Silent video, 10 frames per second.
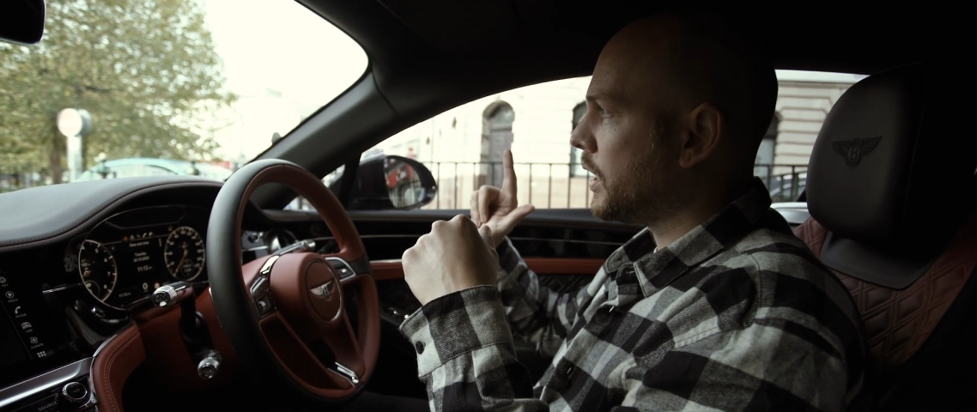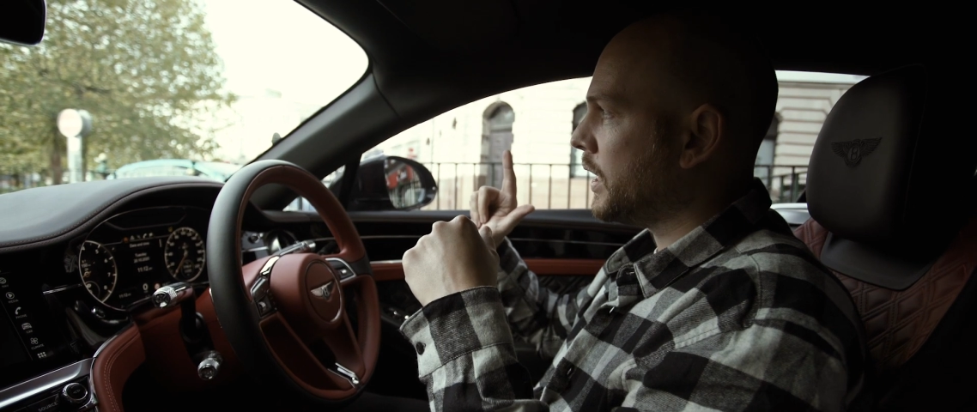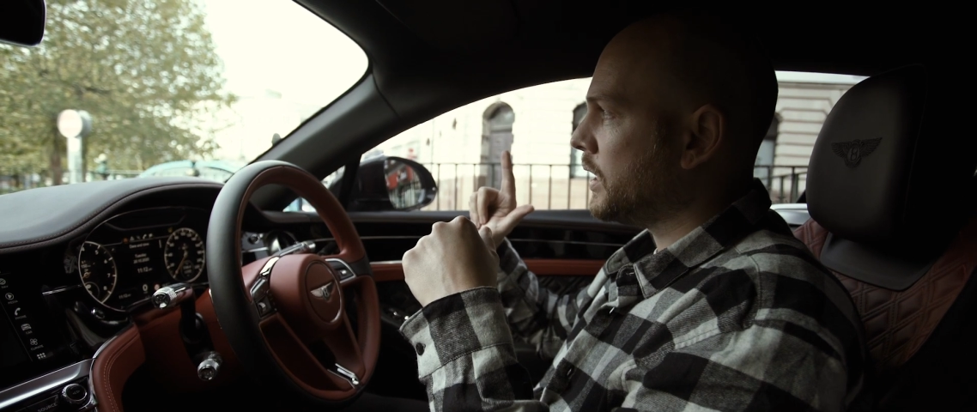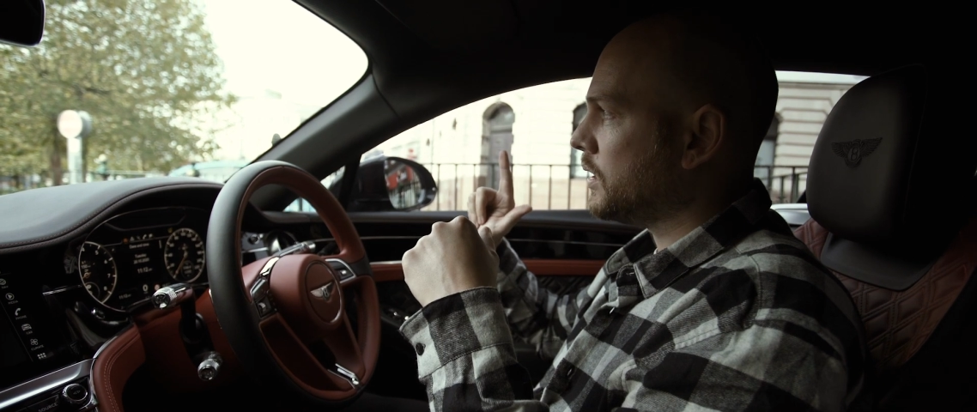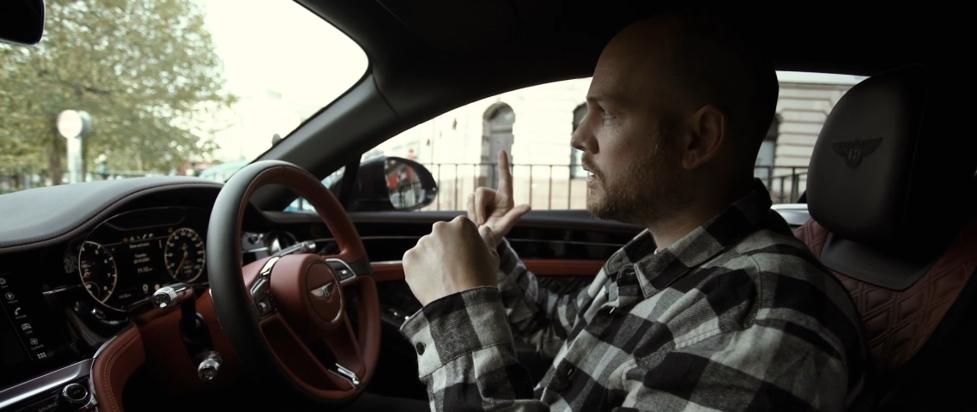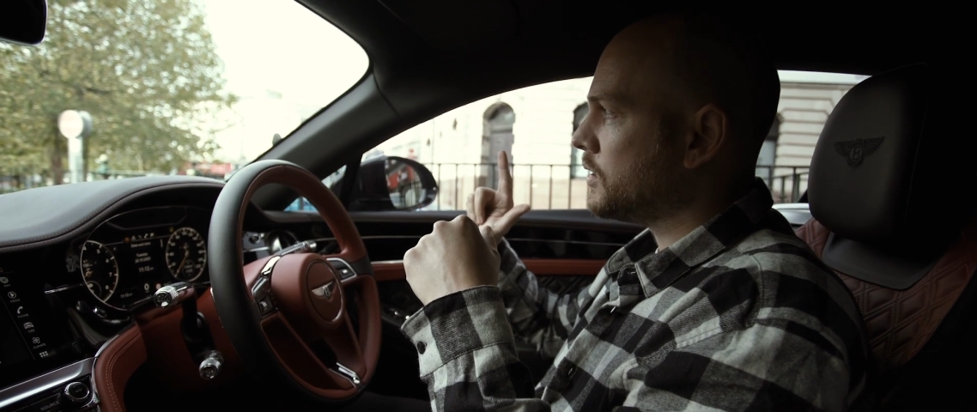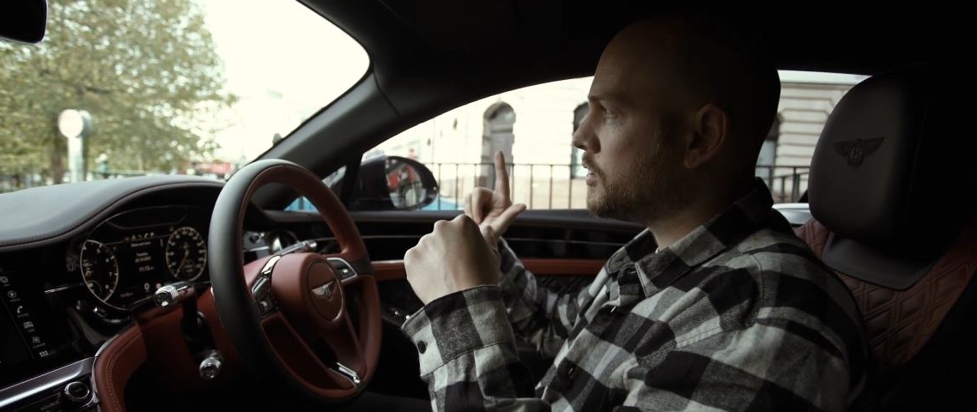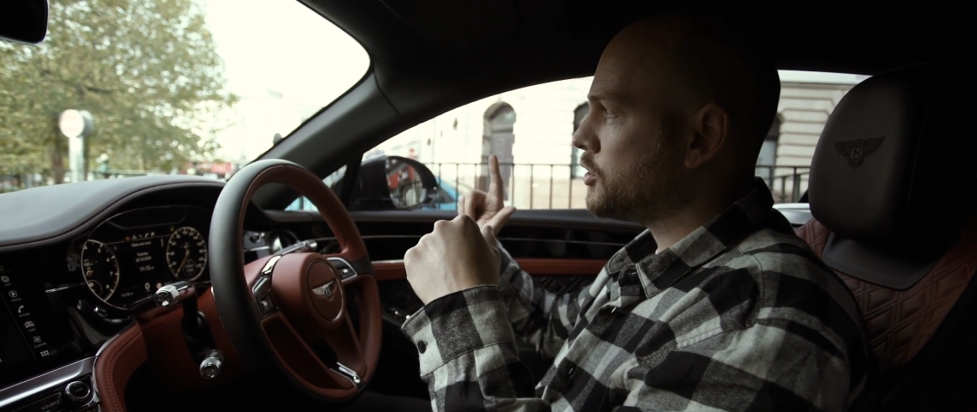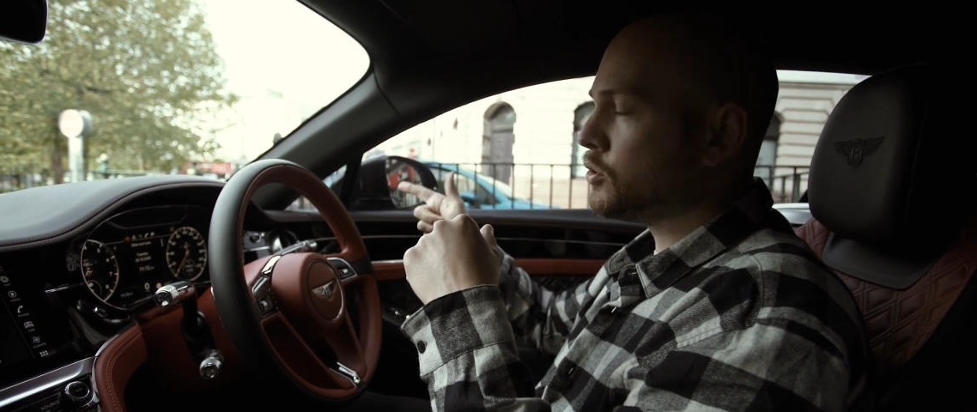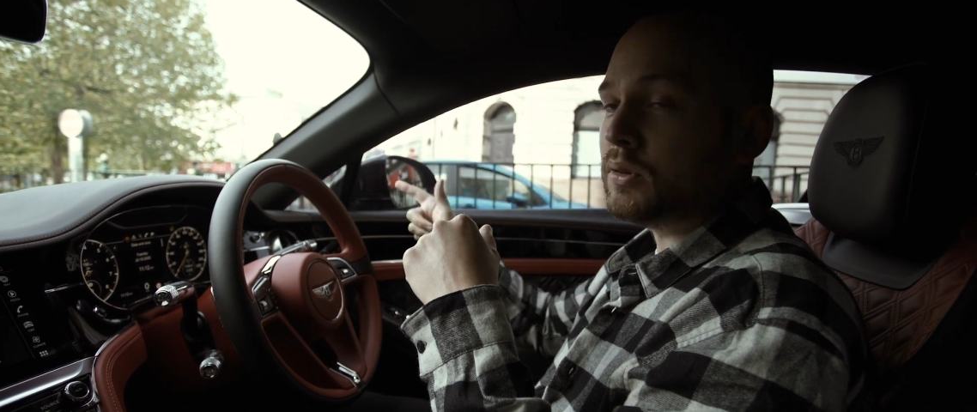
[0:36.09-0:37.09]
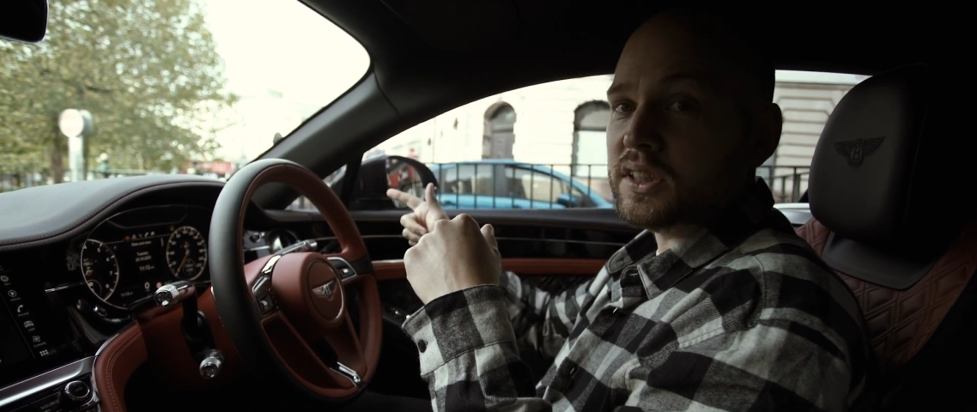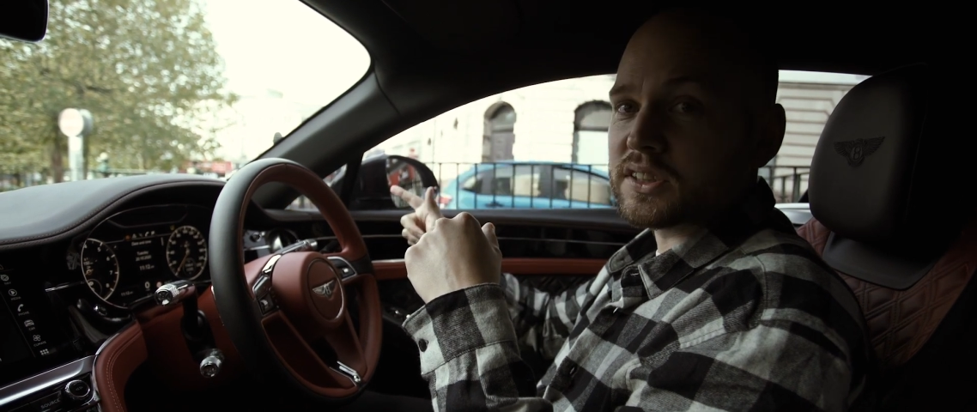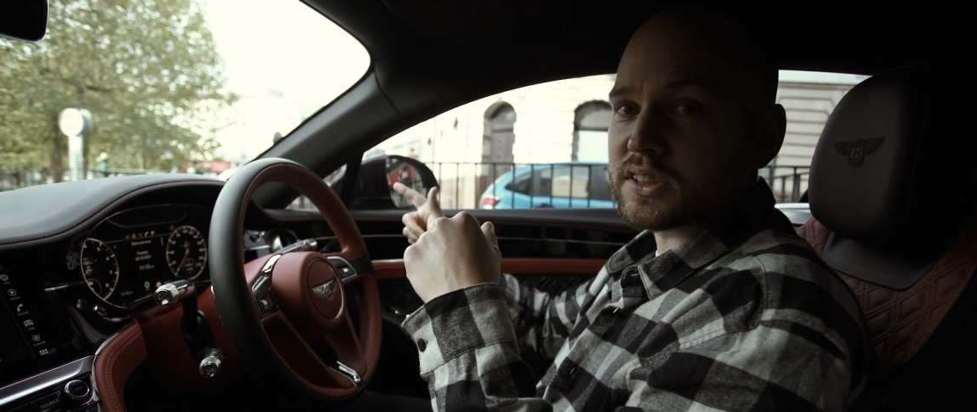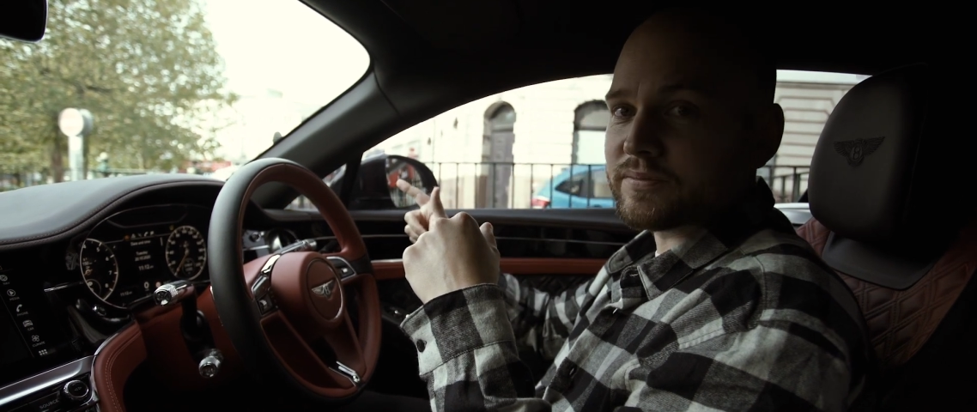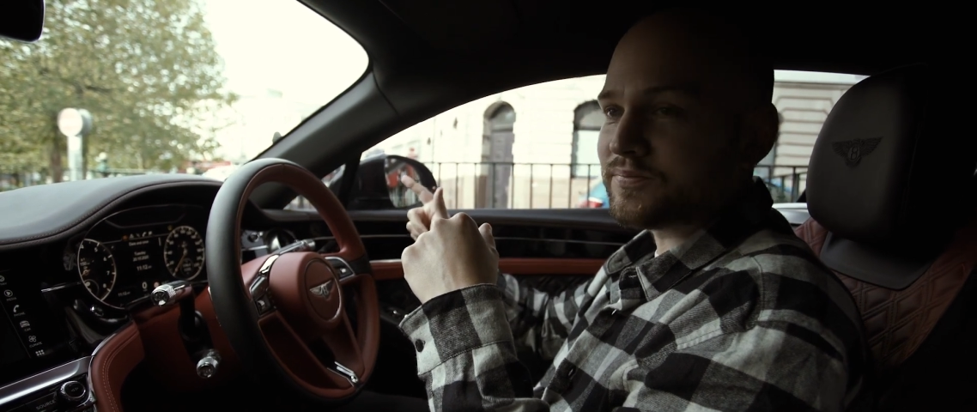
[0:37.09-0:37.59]
a
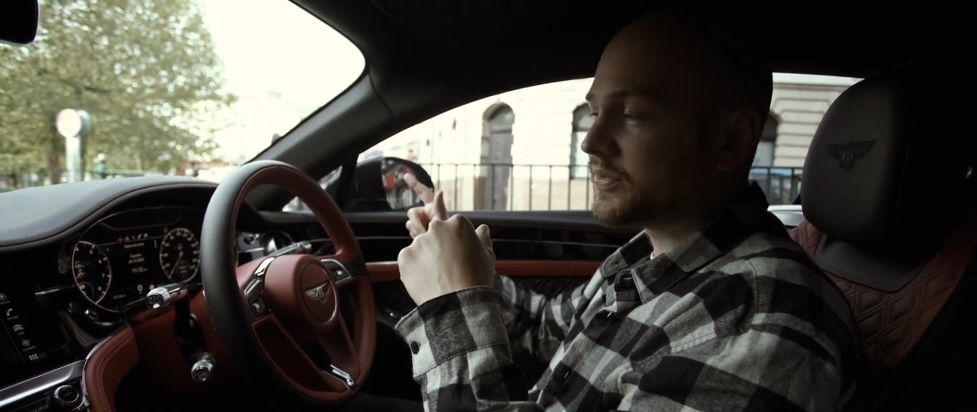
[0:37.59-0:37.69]
jeweller's